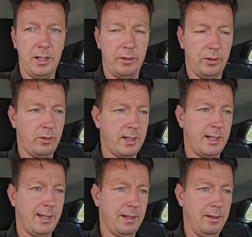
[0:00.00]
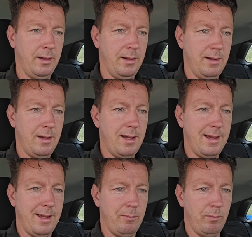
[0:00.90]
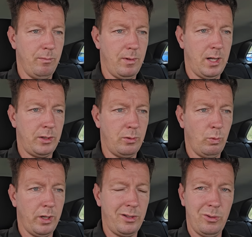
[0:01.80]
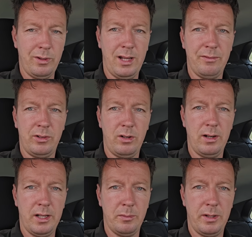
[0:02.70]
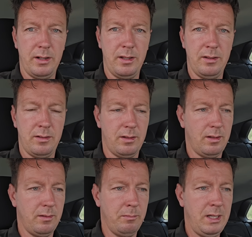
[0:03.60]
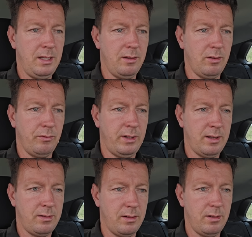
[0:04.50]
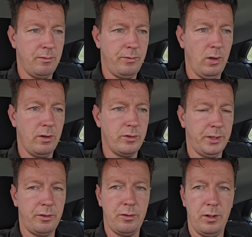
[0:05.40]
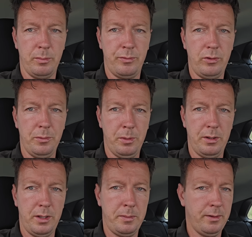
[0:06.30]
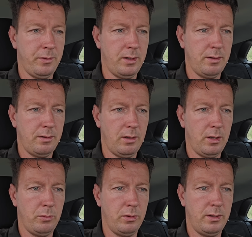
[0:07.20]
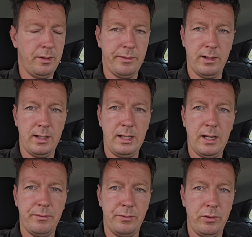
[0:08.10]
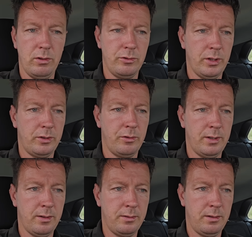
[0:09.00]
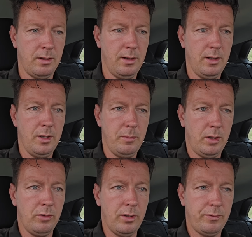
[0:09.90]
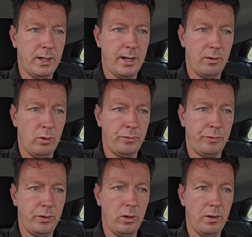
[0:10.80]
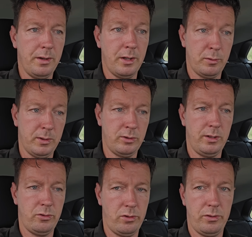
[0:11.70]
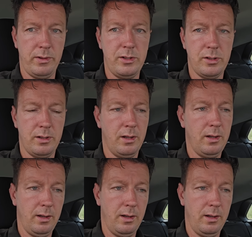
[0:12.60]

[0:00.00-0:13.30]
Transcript: likely going to crack again. Um, I, what I don't have currently at the minute is means of testing fuel injectors. Now, before you put a D P F on this, I would definitely have the fuel injectors tested, because if they are over fueling, especially during a region,